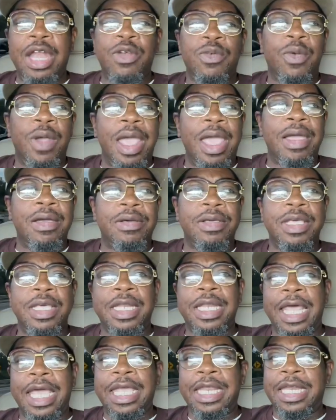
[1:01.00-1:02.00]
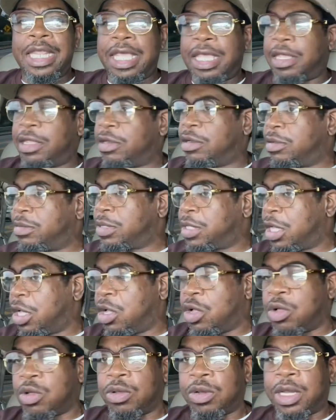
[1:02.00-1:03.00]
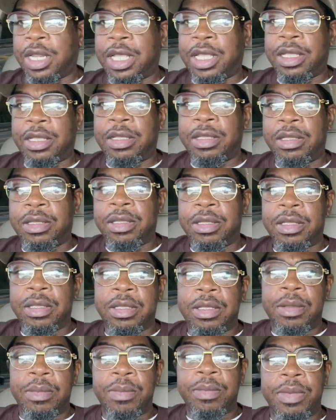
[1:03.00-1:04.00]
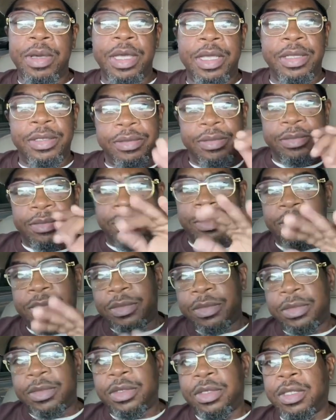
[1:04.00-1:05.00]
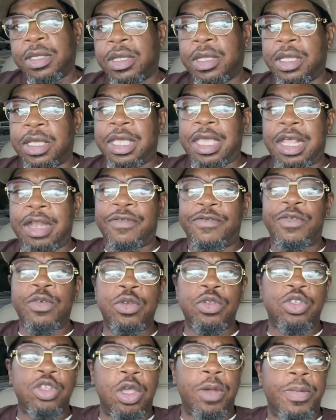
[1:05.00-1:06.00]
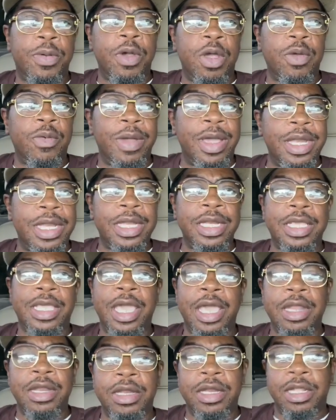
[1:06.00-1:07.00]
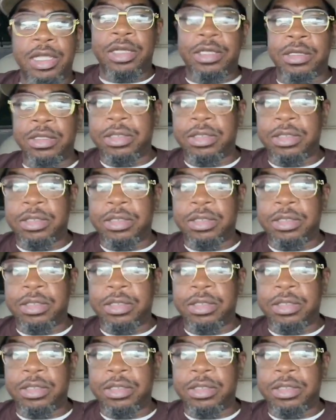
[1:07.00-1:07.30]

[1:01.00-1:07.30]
around here like that, you know what I'm saying? A whole lot. But got a food truck park right in Decatur now.